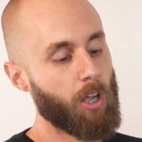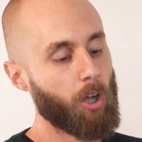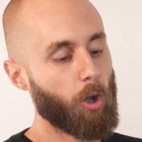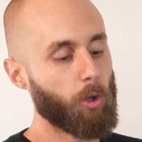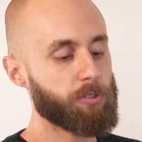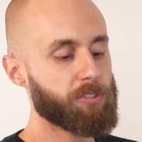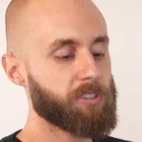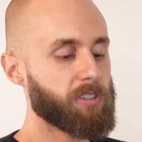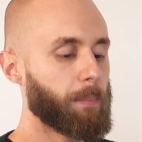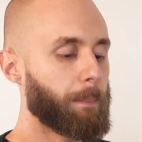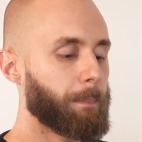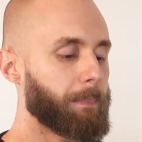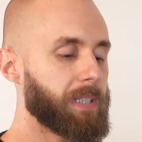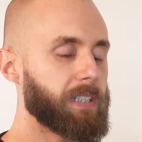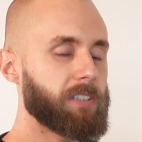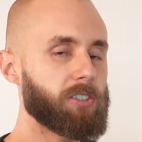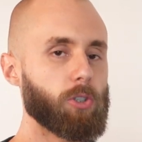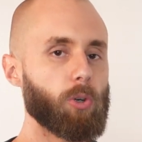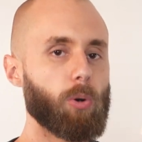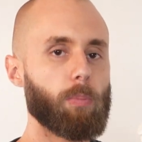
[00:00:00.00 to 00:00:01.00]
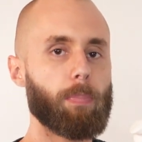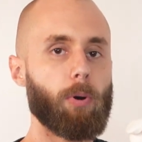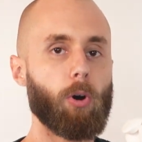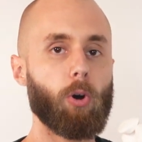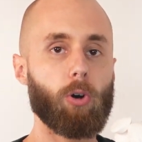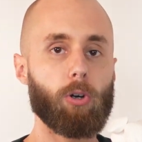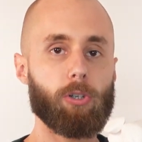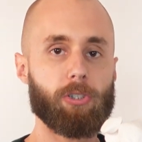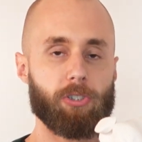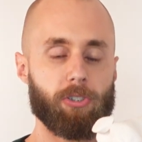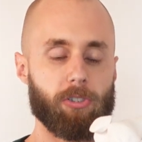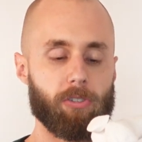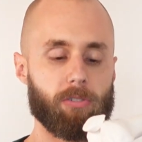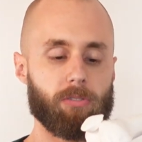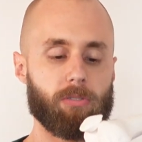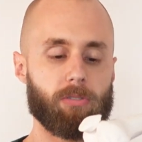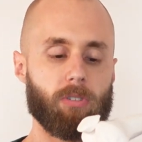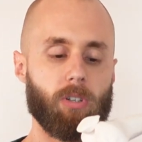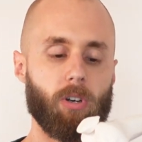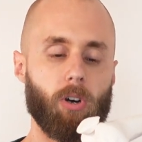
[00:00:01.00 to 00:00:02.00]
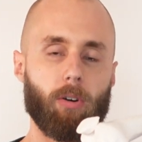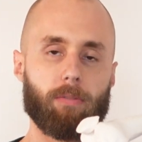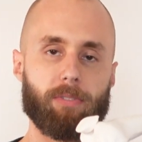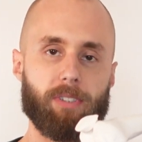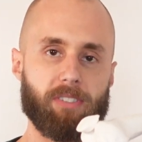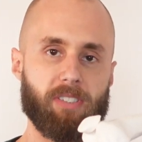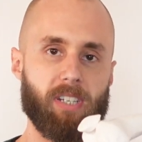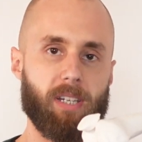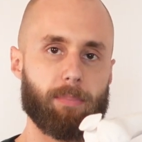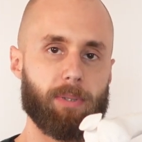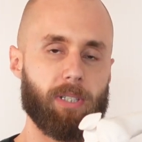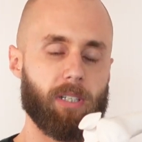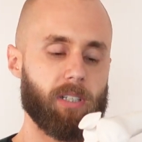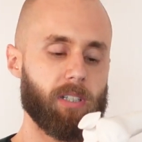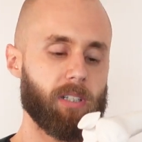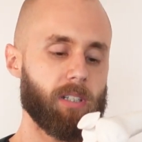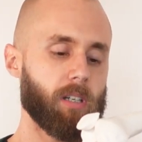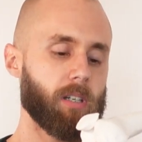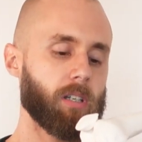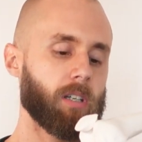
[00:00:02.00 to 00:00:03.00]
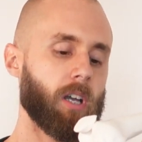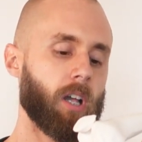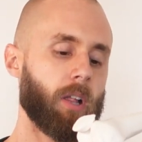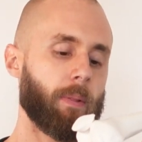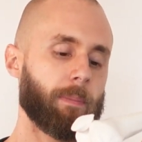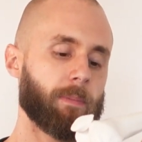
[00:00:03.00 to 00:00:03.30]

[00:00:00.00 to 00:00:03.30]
onto the medial portion of the tibia here.